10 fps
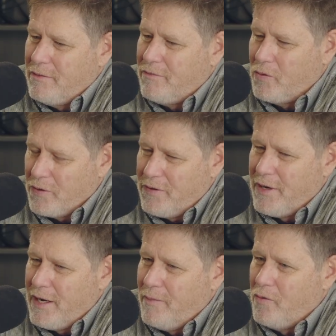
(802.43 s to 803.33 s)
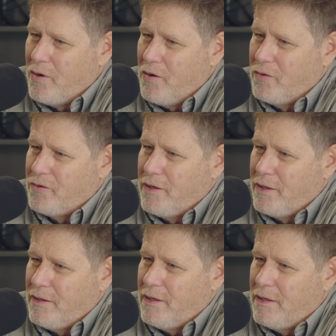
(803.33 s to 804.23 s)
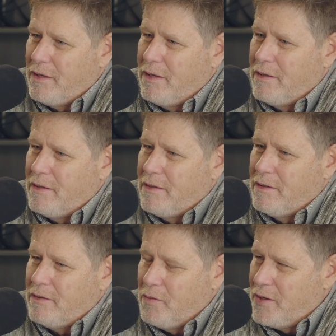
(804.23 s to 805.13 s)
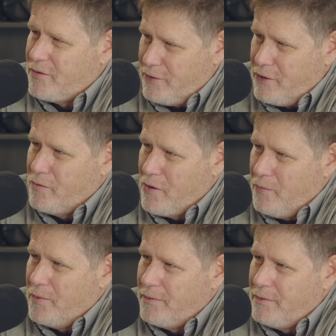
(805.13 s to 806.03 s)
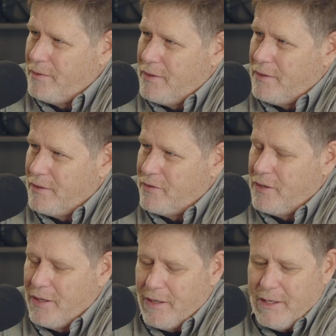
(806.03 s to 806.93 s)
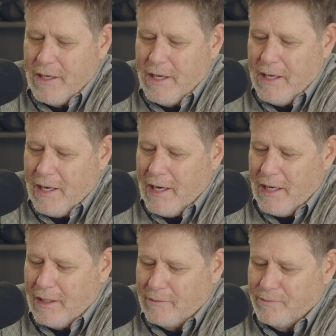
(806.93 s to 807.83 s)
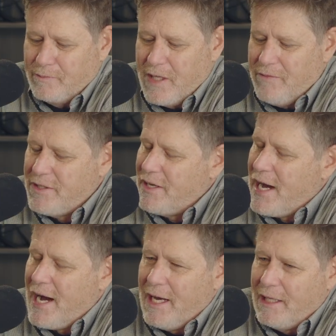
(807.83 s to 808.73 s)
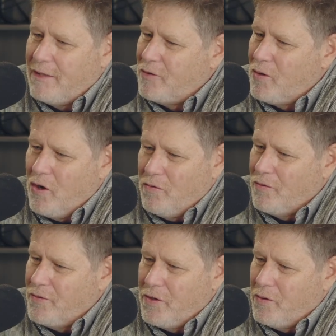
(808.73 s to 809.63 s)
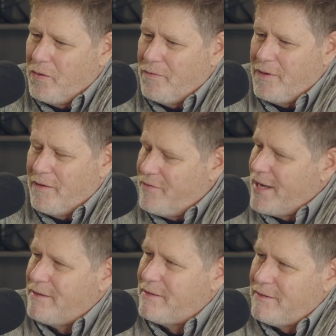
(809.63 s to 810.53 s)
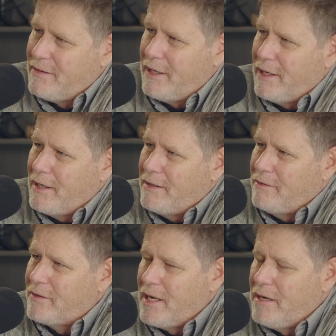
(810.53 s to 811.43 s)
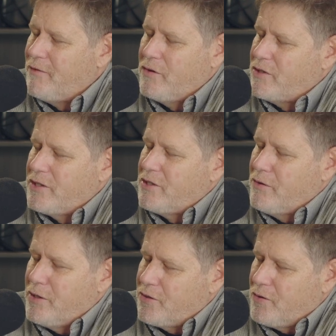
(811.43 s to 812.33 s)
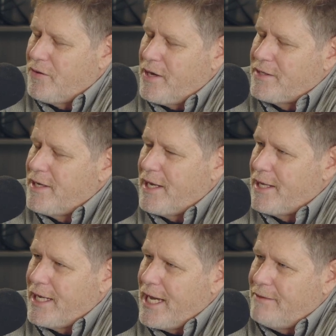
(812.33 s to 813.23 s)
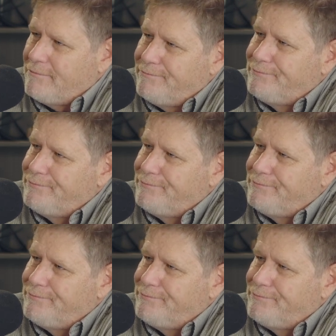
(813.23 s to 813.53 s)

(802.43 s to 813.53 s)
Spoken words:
Fourth time we're hosting the U.S. Senior Open this year. Give us a high-level overview of the event and kind of your initial thoughts out of the gate.